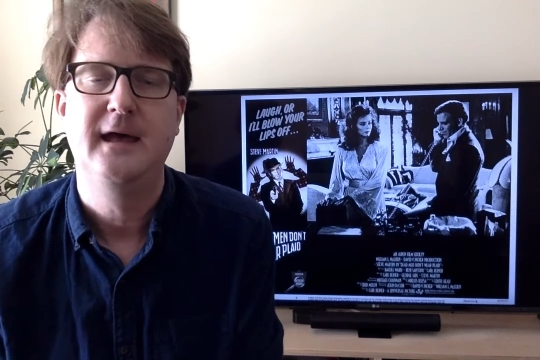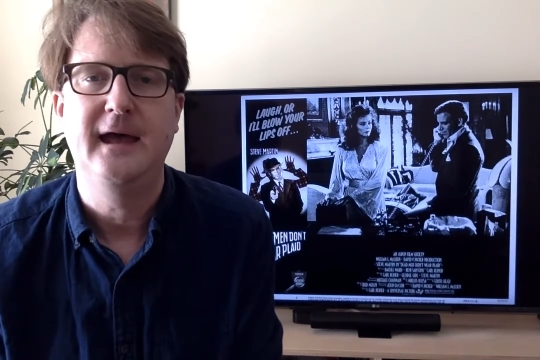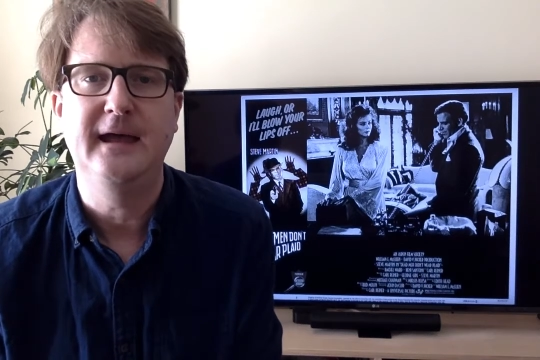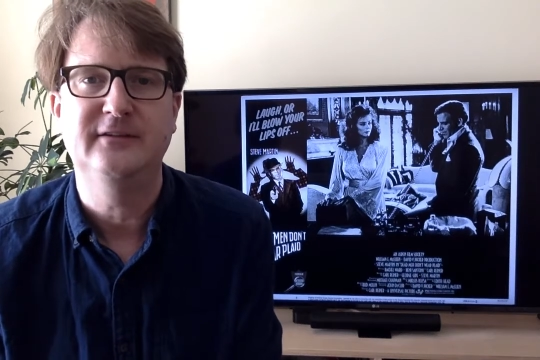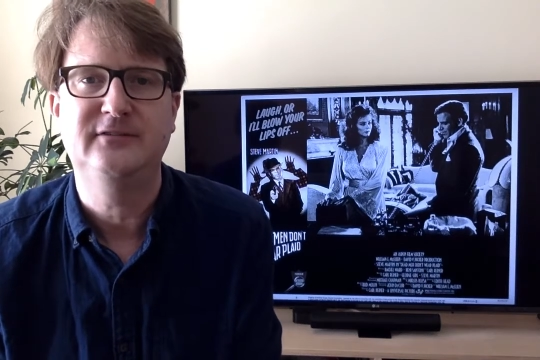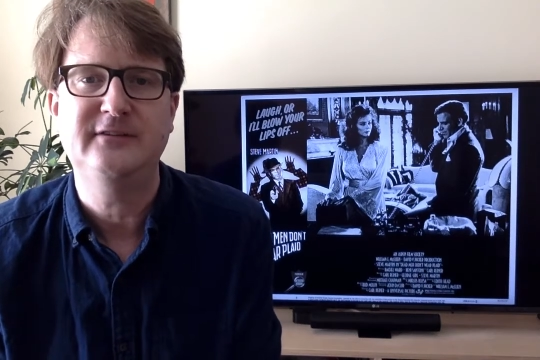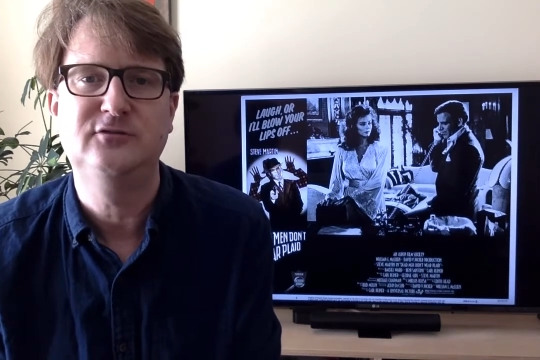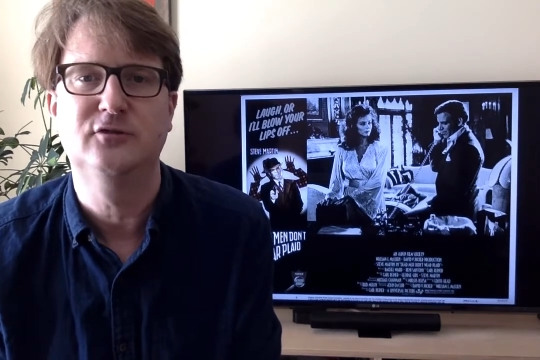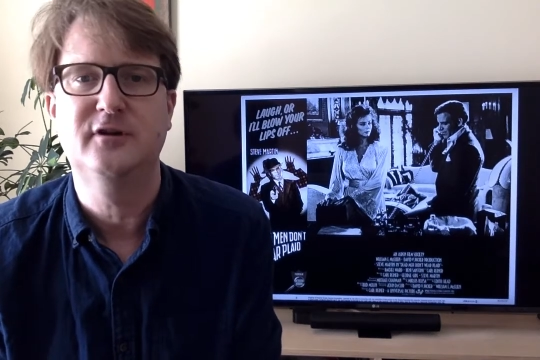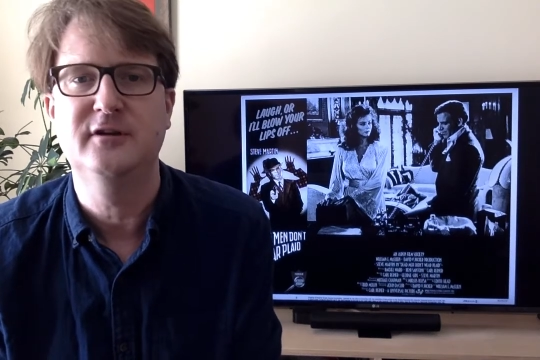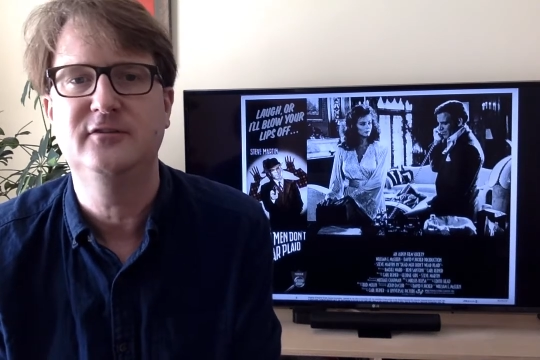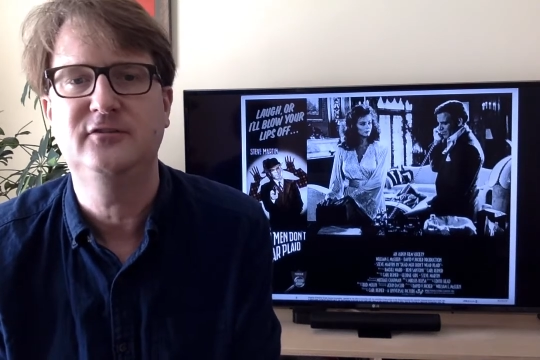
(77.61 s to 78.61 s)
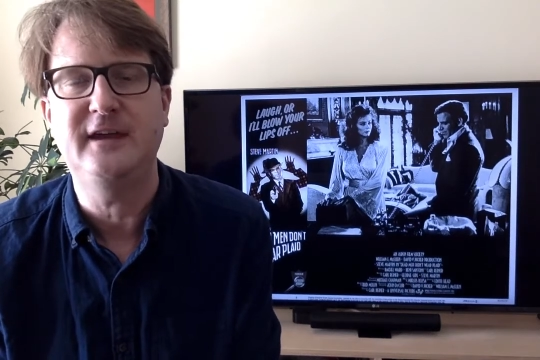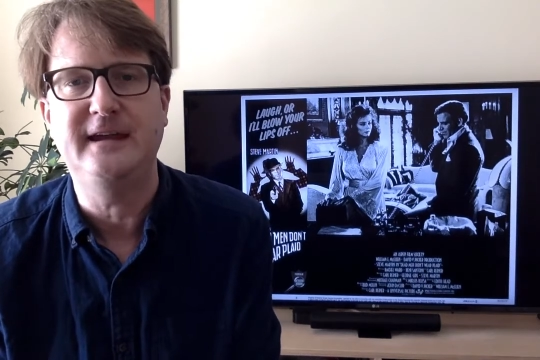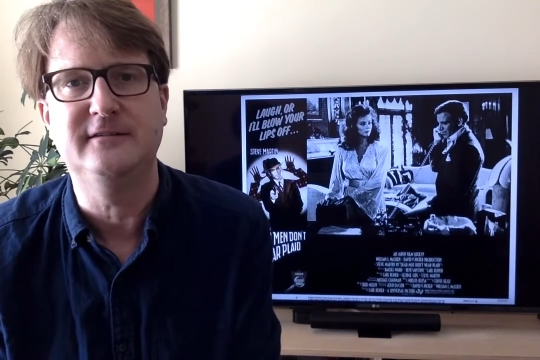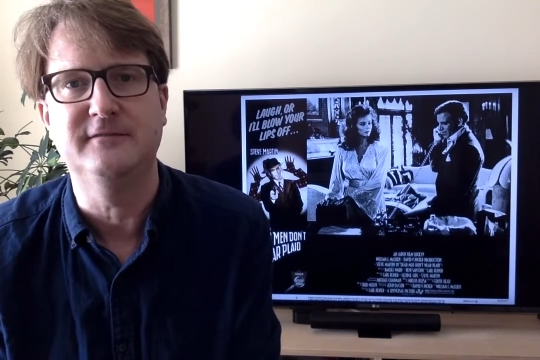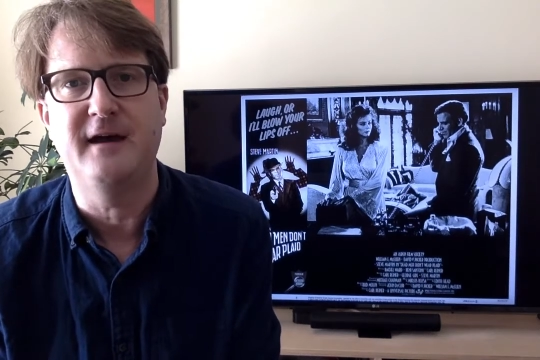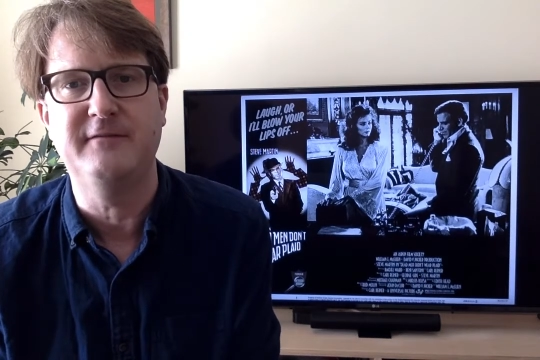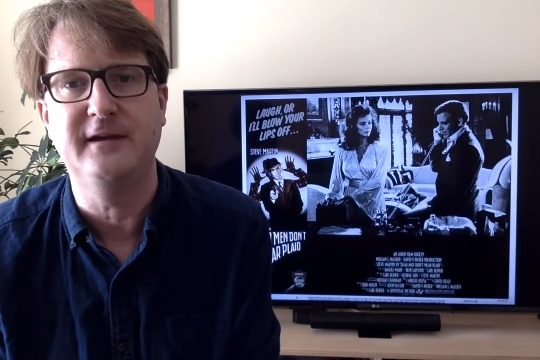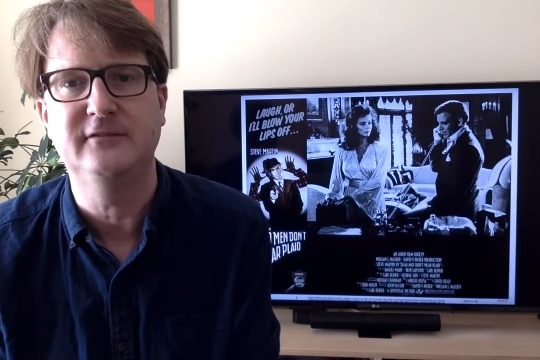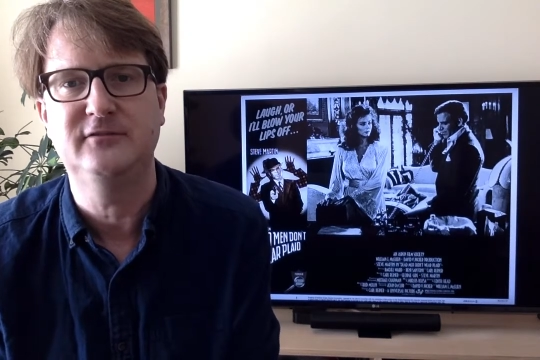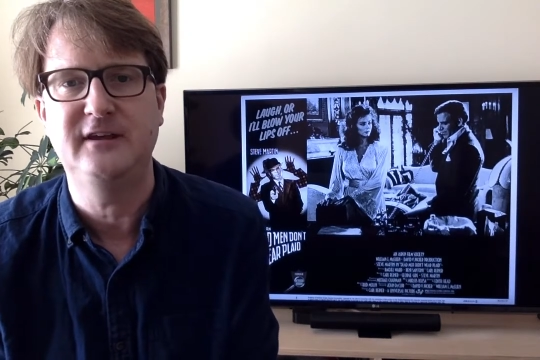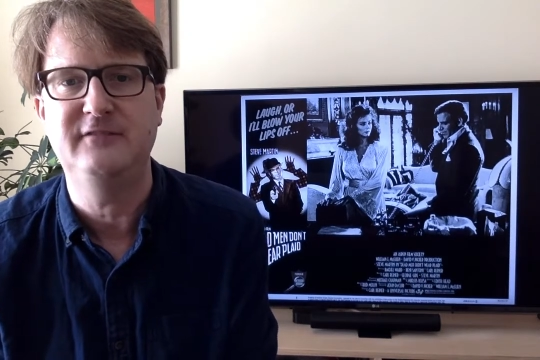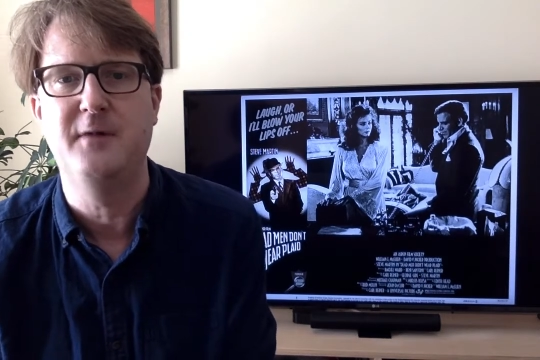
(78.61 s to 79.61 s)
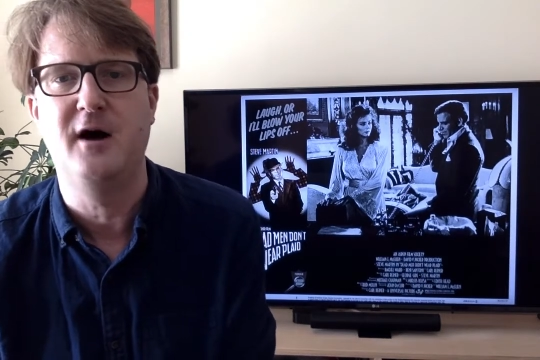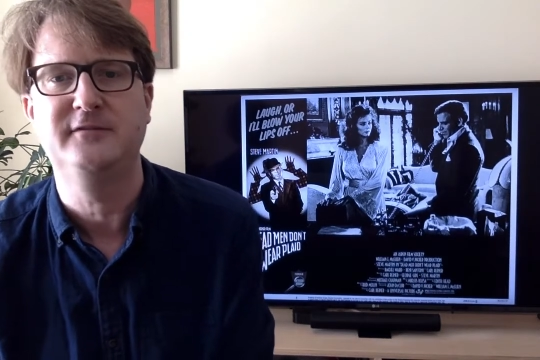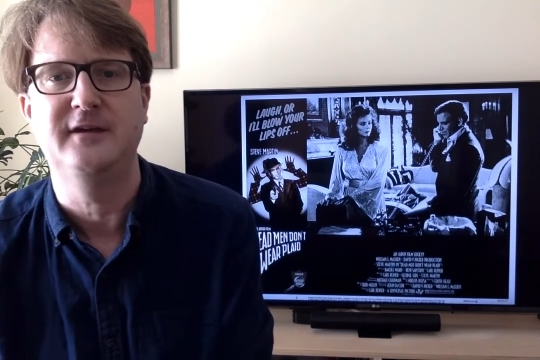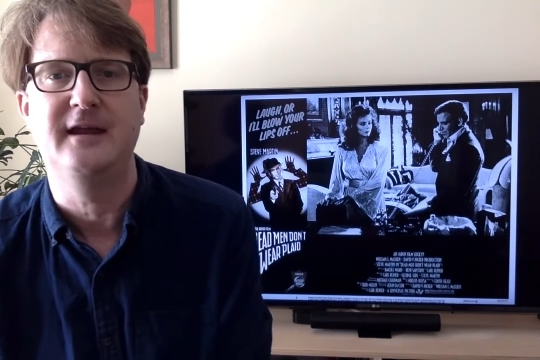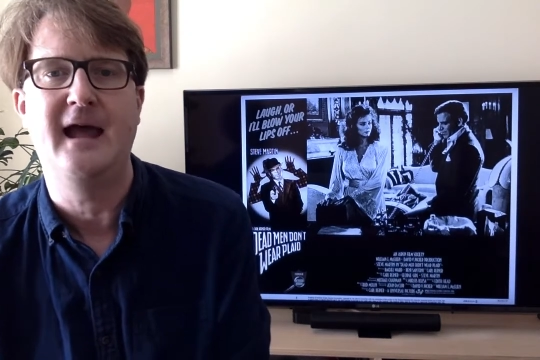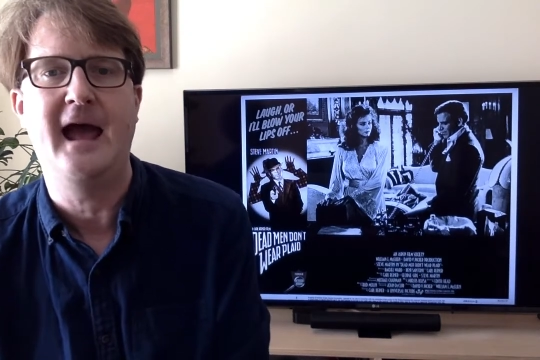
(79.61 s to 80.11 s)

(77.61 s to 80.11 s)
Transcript: its central conceit of having Steve Martin